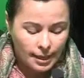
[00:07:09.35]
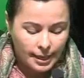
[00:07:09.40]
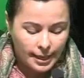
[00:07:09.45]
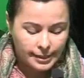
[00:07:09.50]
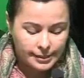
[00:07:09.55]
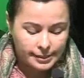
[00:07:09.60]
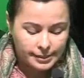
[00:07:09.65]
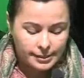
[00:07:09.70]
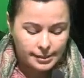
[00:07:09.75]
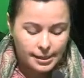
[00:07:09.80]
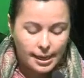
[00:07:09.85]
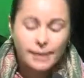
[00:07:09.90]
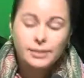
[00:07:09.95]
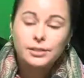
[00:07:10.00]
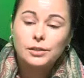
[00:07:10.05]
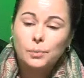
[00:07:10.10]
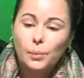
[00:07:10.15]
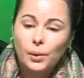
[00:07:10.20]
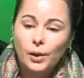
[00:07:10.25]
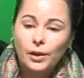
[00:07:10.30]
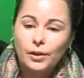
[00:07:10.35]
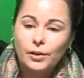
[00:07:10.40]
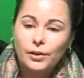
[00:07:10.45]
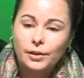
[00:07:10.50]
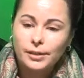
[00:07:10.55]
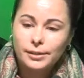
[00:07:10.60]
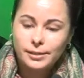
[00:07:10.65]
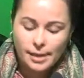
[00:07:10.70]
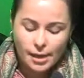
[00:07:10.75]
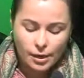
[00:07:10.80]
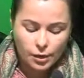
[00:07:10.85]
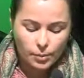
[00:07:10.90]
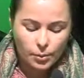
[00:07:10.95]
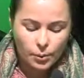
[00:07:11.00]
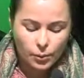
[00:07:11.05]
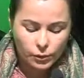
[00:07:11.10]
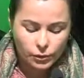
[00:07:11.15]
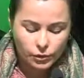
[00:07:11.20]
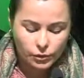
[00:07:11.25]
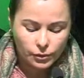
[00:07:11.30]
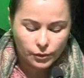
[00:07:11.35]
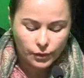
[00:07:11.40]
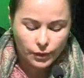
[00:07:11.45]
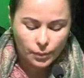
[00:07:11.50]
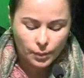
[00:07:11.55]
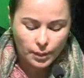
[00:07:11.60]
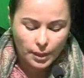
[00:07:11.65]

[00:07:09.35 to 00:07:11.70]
It has started work on a data portal that